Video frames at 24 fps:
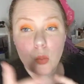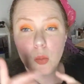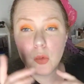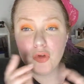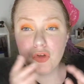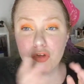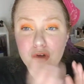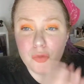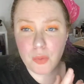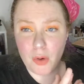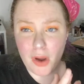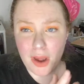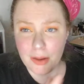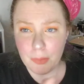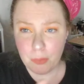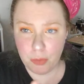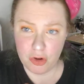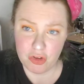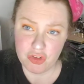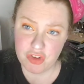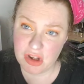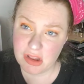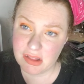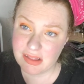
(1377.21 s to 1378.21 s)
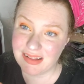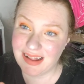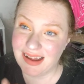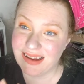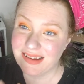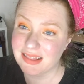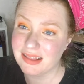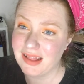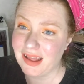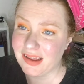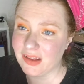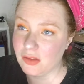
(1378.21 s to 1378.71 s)
We'll do Pride and Prejudice
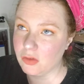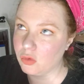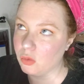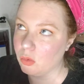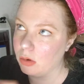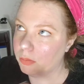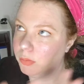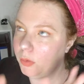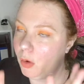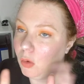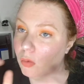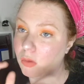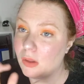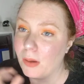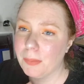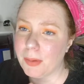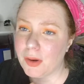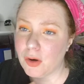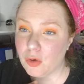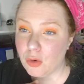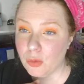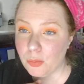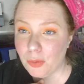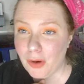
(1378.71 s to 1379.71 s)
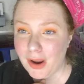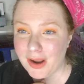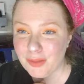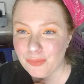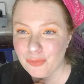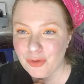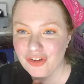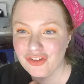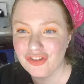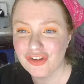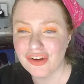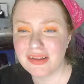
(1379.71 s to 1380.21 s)
next. I can do a whole lot better on Pride
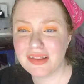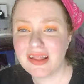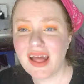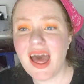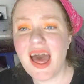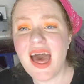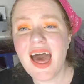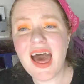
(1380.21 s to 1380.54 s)
and Prejudice.